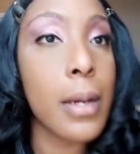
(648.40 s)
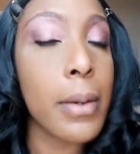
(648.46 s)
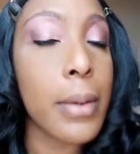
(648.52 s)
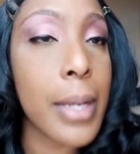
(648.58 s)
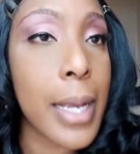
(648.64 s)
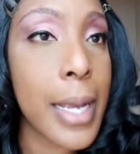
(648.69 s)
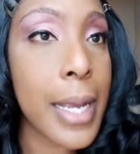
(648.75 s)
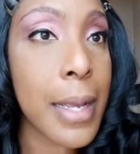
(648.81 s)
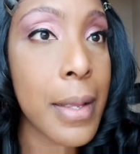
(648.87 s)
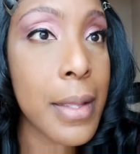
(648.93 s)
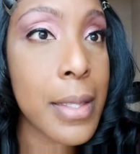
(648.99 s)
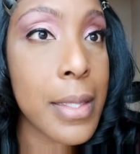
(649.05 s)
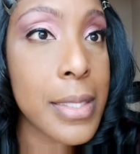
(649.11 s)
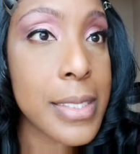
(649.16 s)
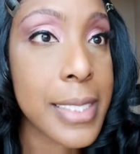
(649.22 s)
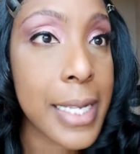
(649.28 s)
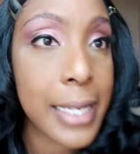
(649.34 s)
Okay,
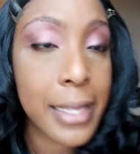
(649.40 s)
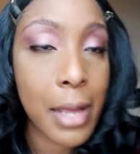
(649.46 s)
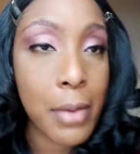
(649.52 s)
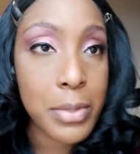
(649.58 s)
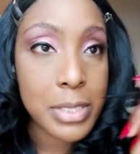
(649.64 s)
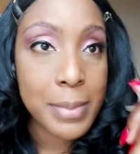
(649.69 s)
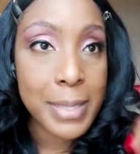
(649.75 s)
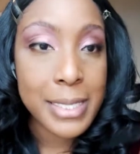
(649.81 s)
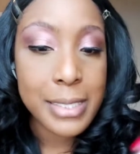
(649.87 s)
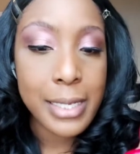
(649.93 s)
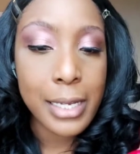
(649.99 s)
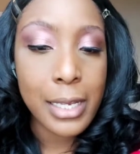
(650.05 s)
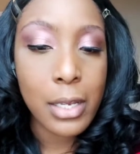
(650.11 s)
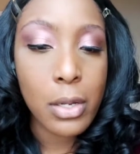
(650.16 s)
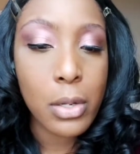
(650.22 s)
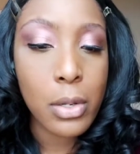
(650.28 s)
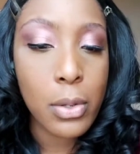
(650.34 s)
so that was my
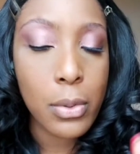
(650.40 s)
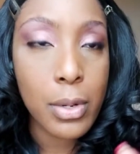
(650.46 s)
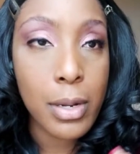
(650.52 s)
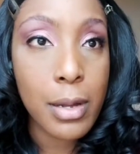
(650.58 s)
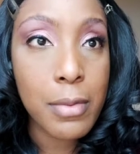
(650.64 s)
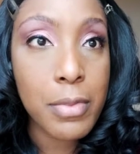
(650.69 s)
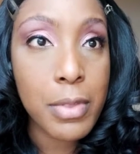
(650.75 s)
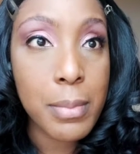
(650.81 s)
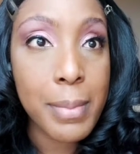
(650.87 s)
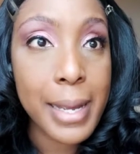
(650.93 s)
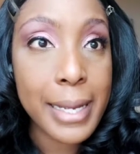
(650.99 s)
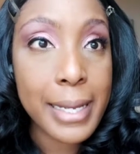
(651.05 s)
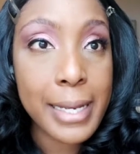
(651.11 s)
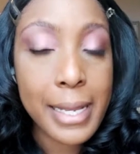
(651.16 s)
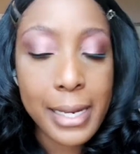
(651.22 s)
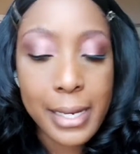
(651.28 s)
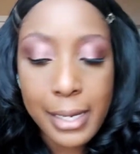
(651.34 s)
second coat of the
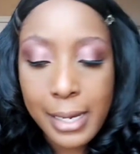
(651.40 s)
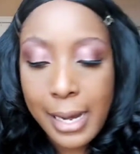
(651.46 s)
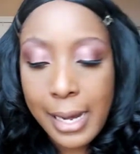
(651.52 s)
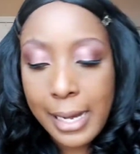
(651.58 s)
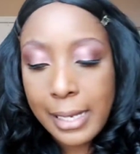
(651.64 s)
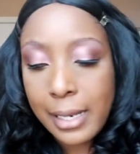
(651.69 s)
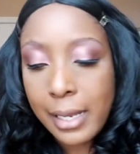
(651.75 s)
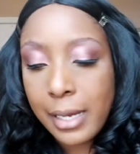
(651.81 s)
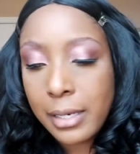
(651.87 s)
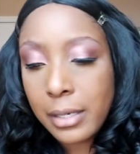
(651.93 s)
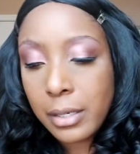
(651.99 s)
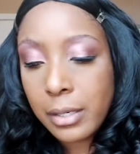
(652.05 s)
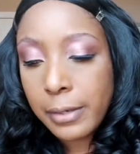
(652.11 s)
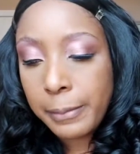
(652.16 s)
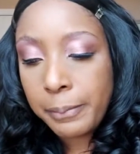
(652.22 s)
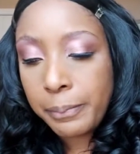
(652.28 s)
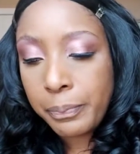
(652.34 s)
magnetic
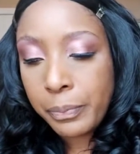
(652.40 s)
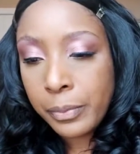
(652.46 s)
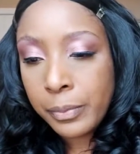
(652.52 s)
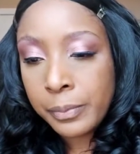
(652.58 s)
eyeliner.